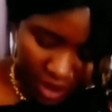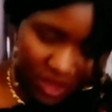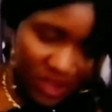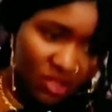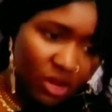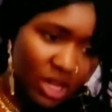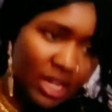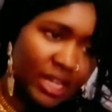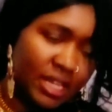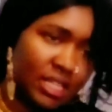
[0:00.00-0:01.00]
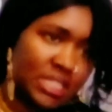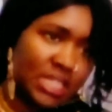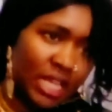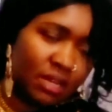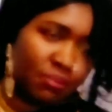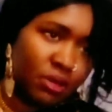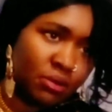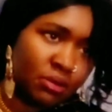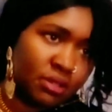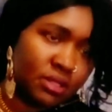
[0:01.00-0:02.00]
this great lady said,
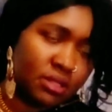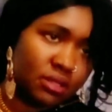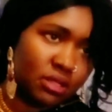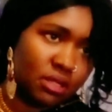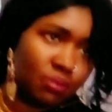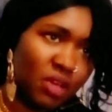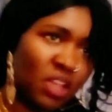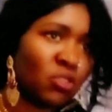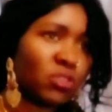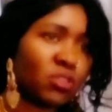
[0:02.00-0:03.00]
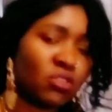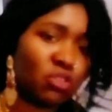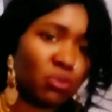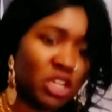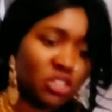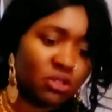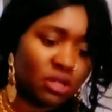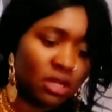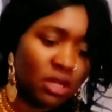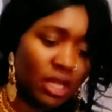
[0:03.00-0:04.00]
because based on the situation
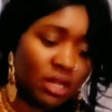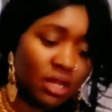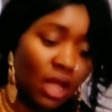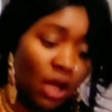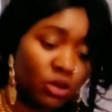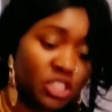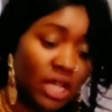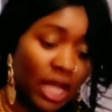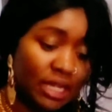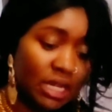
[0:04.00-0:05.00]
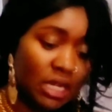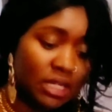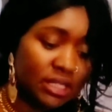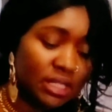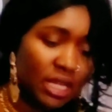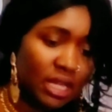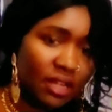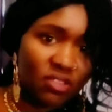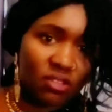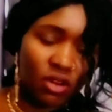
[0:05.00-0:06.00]
and how she handled it,
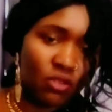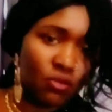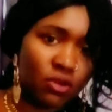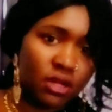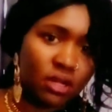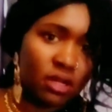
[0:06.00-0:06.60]
it's graceful.